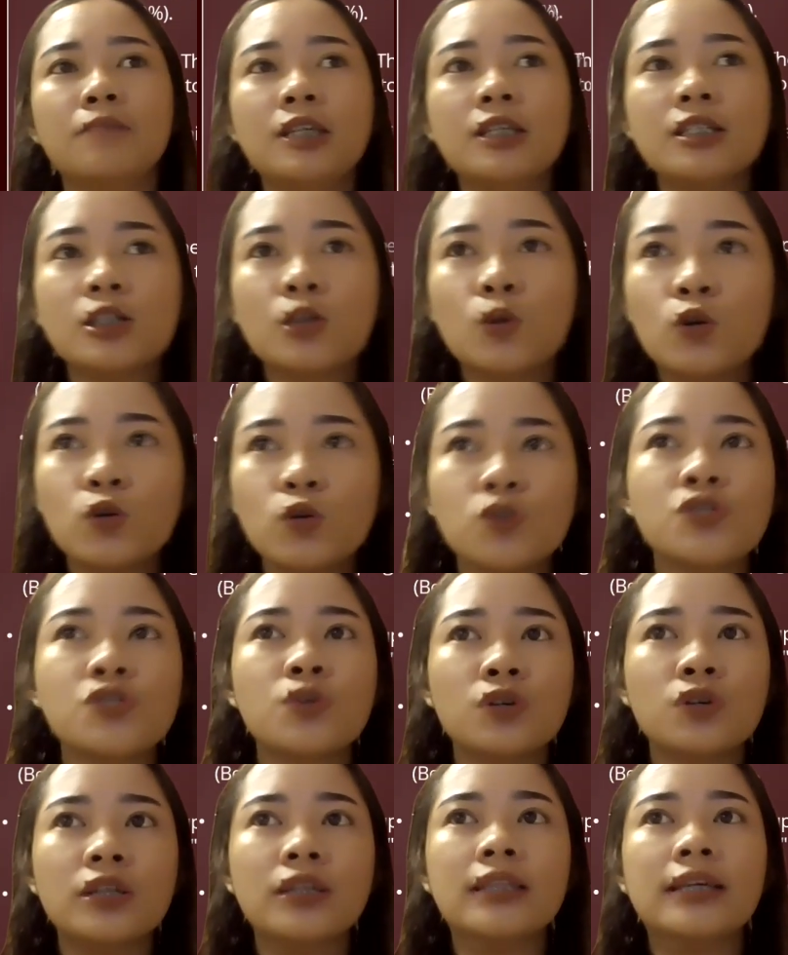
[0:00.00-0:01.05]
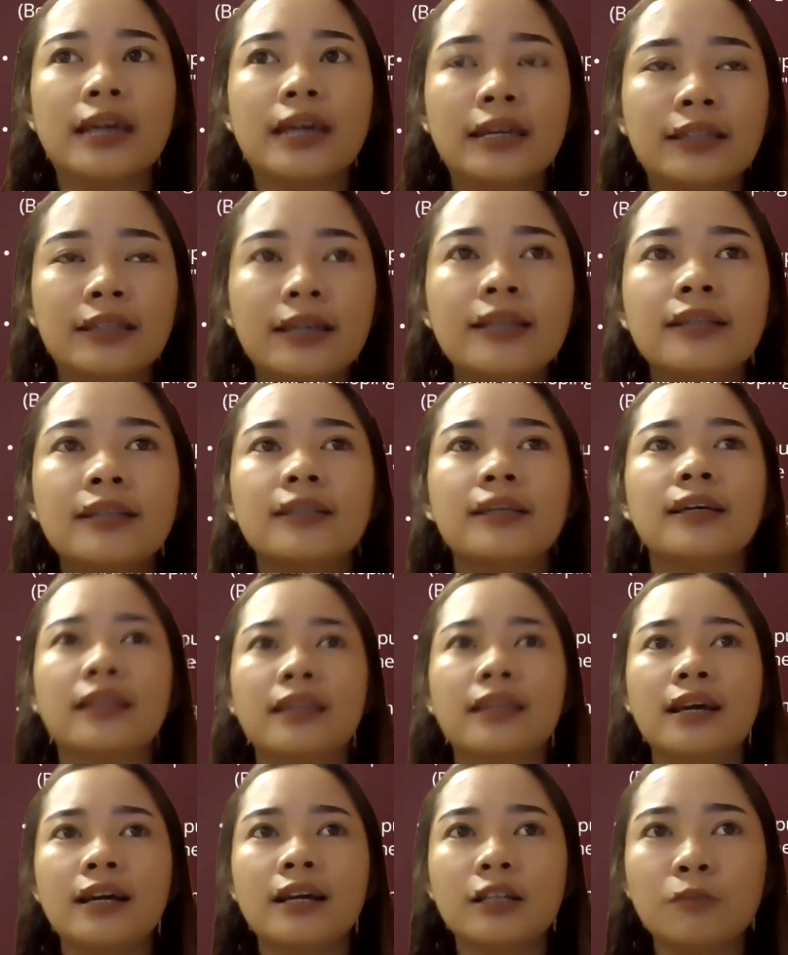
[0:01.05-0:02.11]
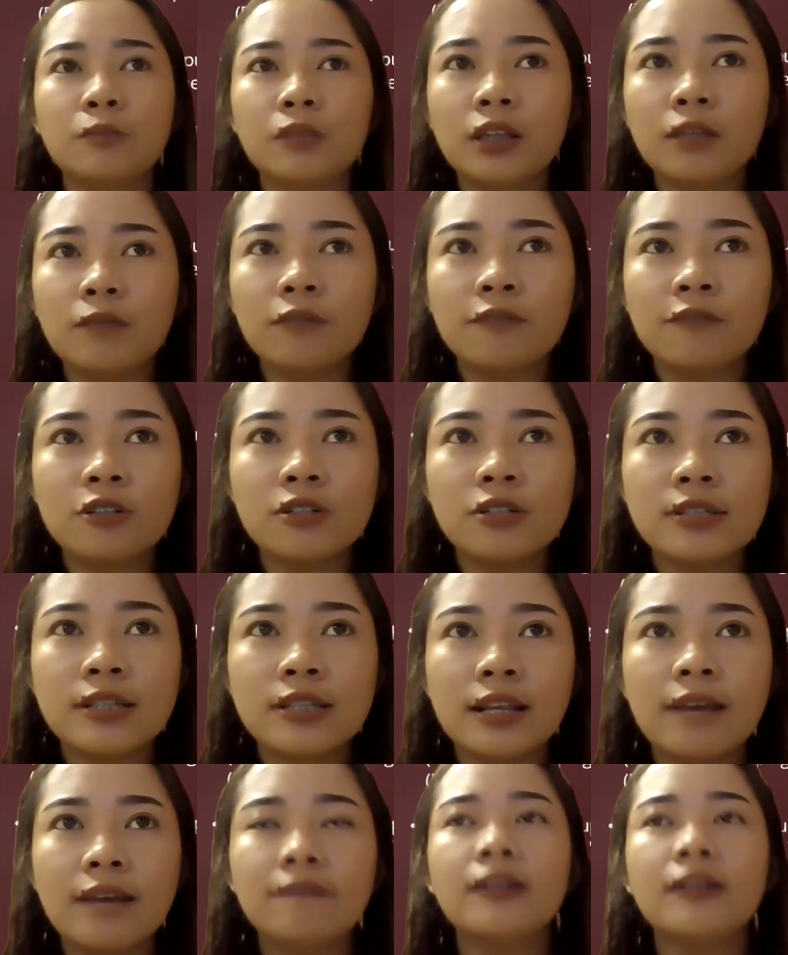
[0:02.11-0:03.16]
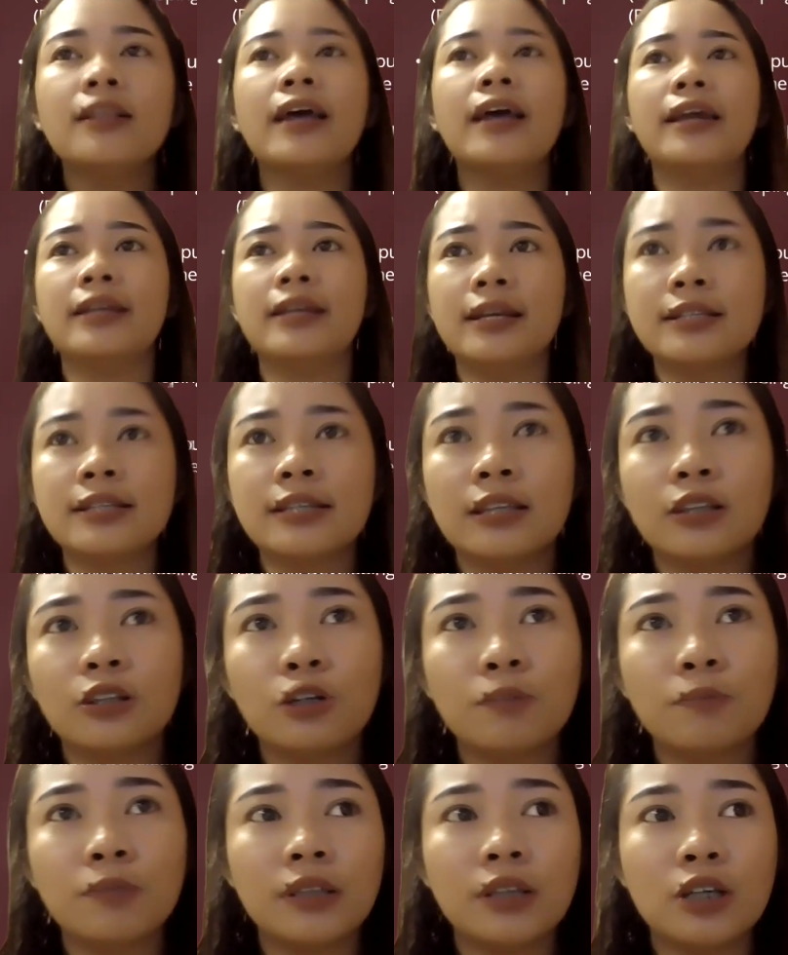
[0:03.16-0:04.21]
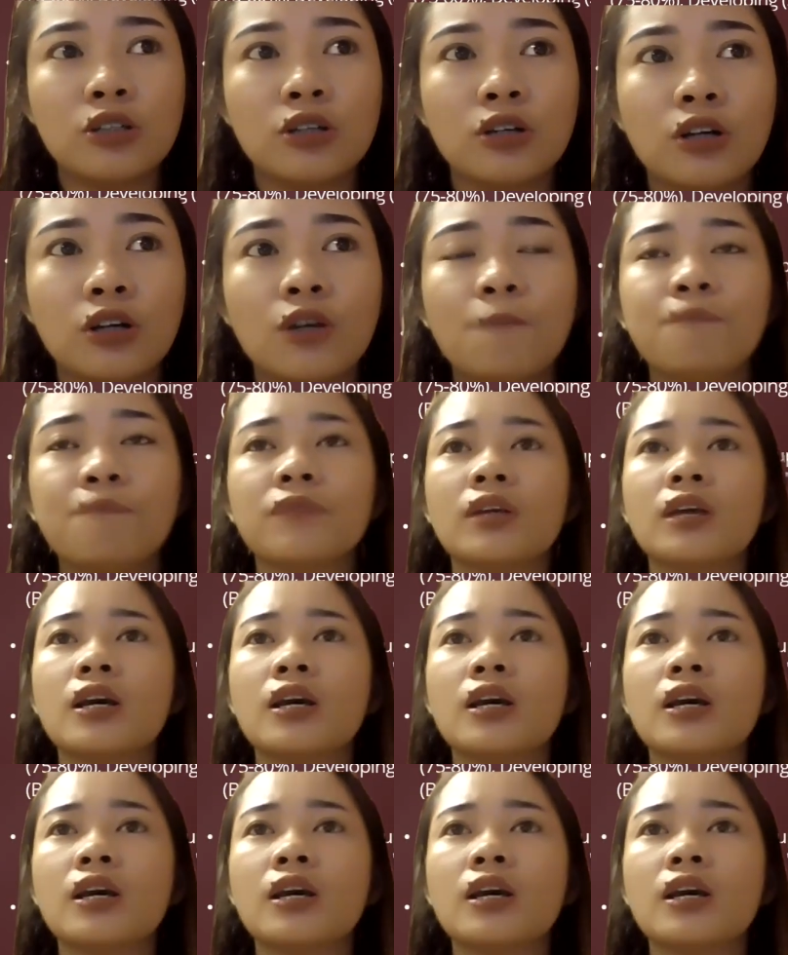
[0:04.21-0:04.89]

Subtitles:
The mean score also indicated the arithmetic proficiency level and its interpretation.